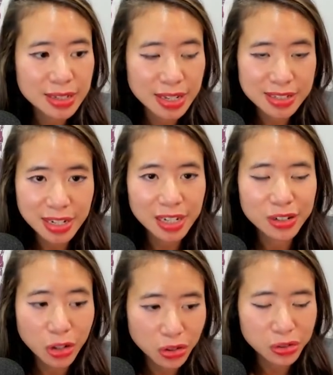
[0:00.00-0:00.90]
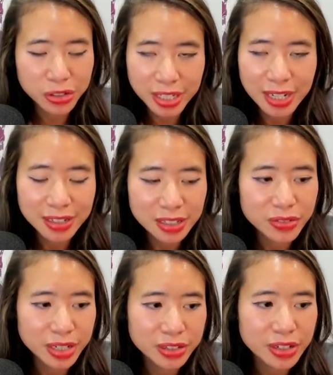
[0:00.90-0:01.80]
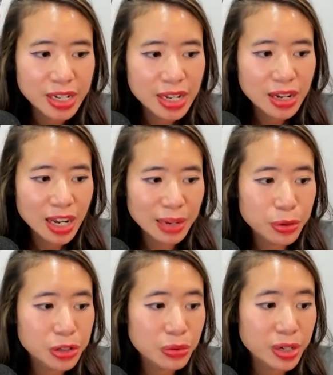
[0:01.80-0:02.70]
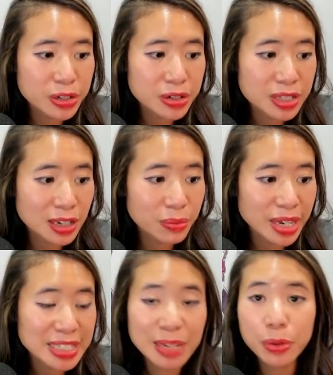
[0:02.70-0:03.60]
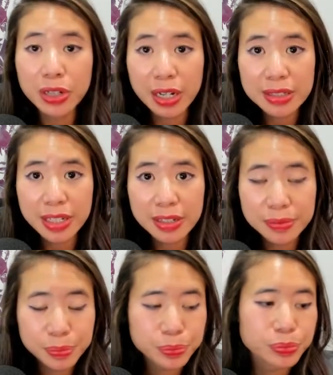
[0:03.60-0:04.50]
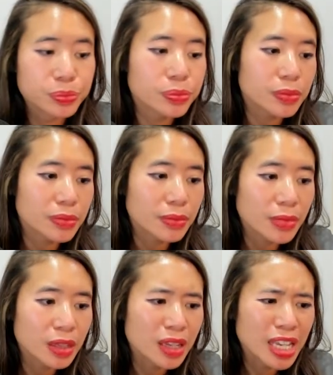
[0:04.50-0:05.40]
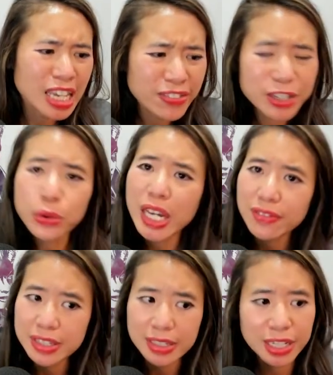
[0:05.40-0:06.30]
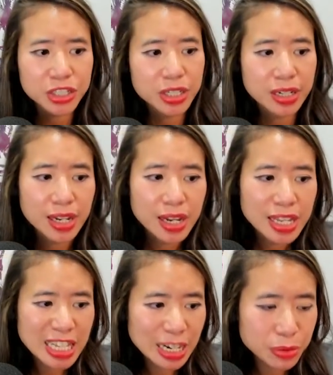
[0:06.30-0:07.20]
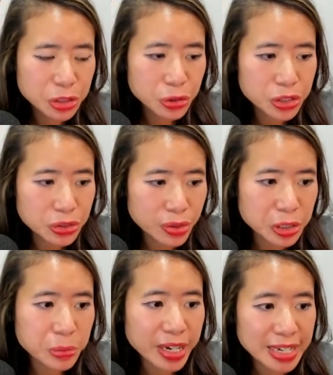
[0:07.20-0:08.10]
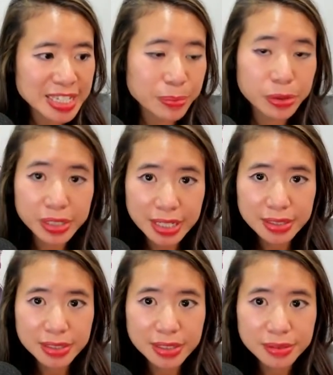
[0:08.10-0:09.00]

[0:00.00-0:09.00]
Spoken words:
not null, or not none rather, I'm going to render some example content. If I don't have a selection, then I'm just going to render my example list.